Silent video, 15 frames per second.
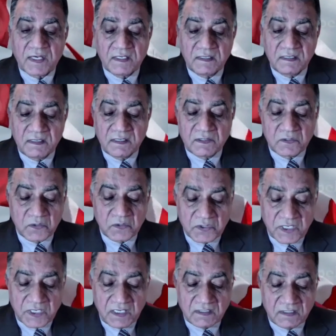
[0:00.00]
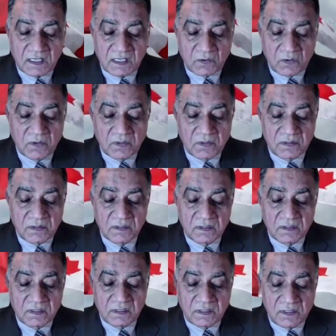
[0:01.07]
when you share the
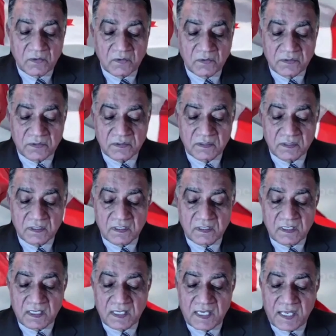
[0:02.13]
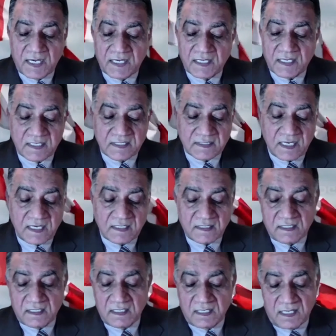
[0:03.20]
good news and can
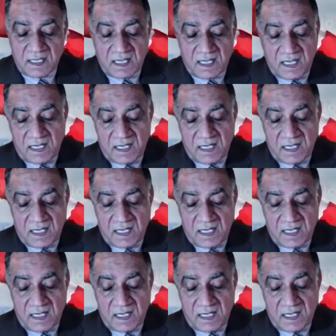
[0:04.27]
set